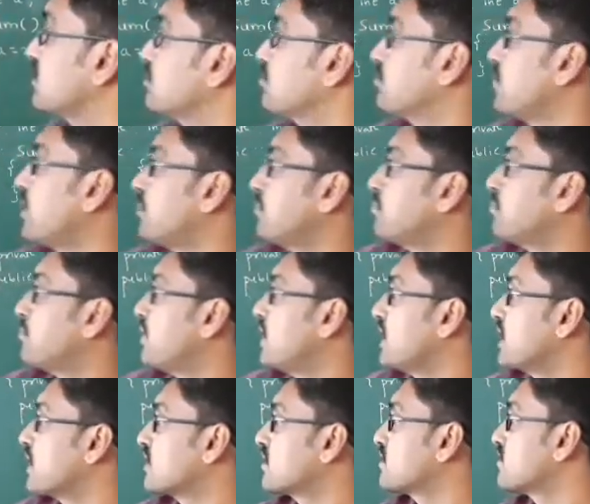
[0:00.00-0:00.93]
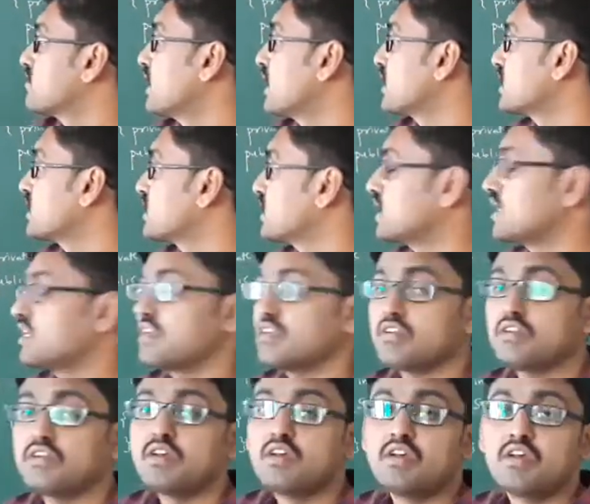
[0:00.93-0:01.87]
public section
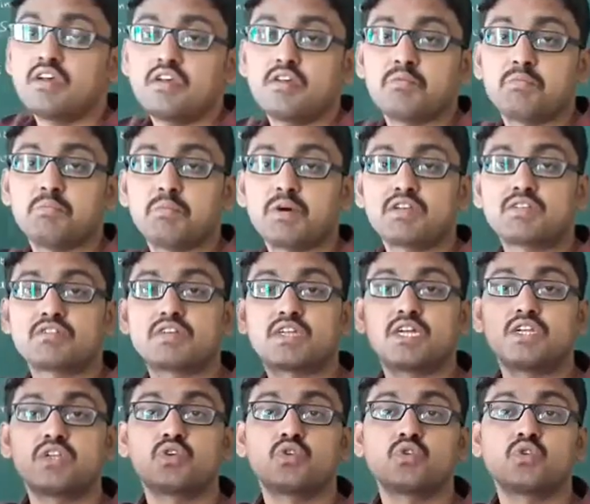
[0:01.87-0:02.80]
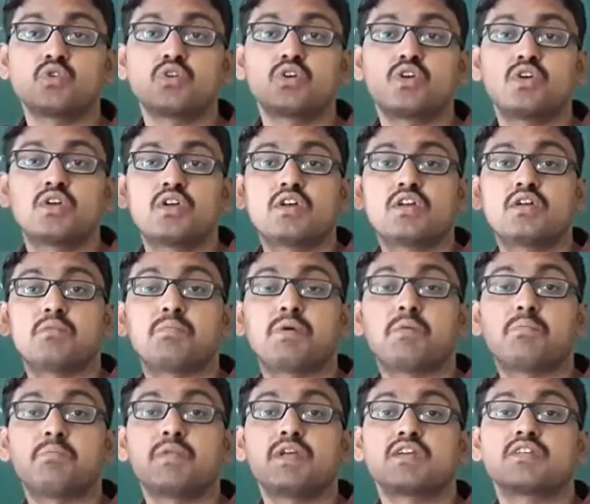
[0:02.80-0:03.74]
must and should
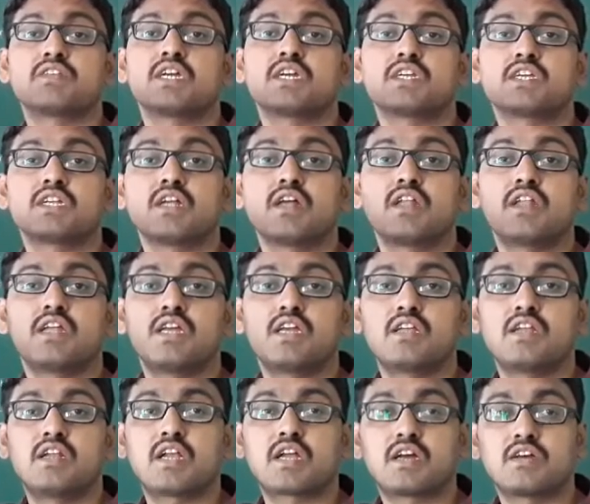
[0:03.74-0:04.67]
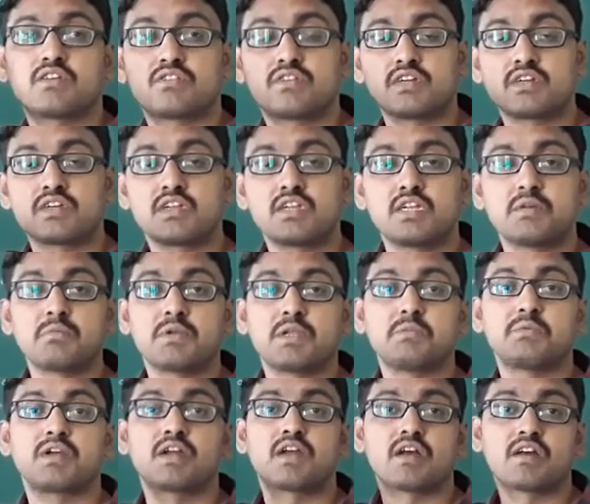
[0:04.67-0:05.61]
public section alli the constructor na
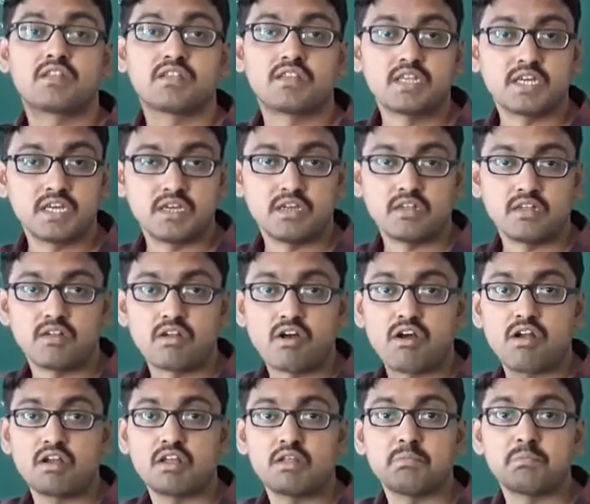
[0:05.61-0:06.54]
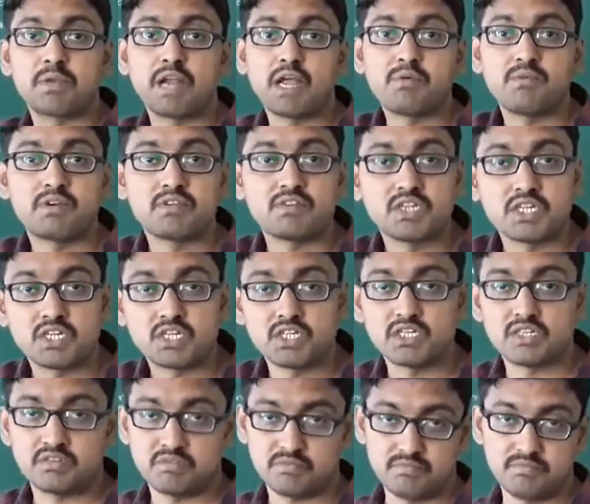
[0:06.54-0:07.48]
baribekagutte, not in private
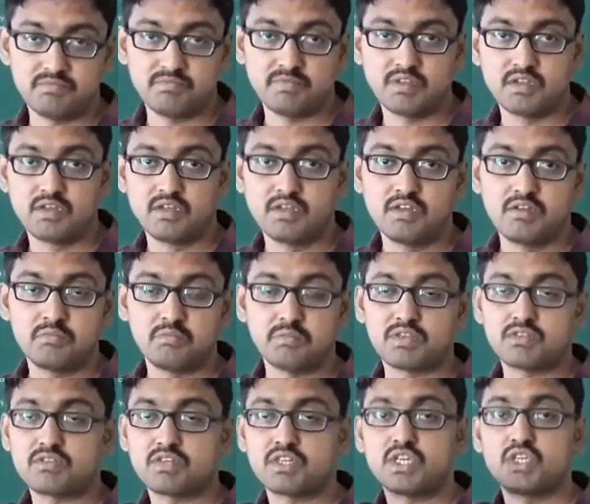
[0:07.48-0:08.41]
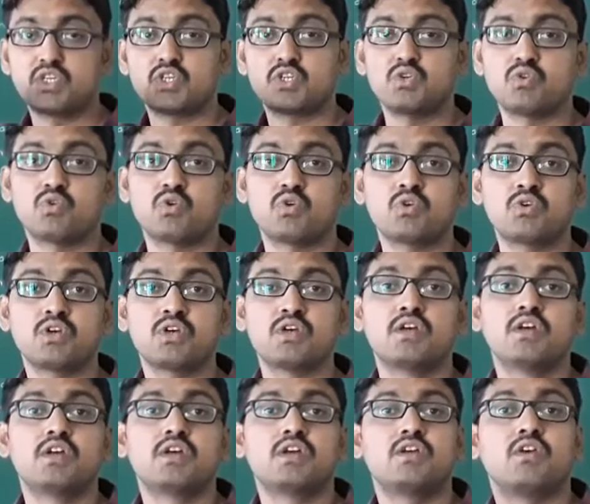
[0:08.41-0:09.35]
section. Must and should
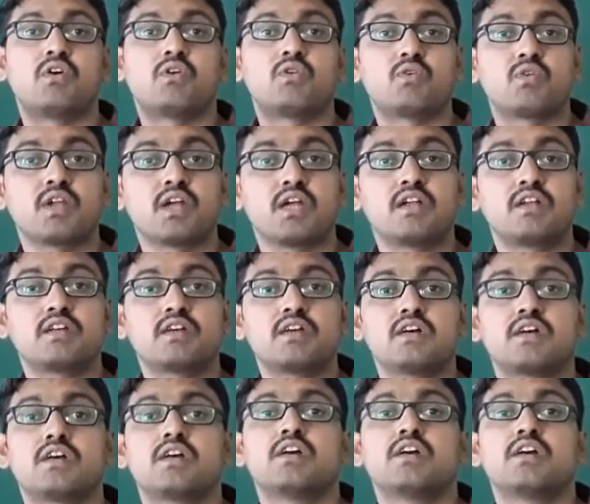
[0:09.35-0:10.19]
you have to write a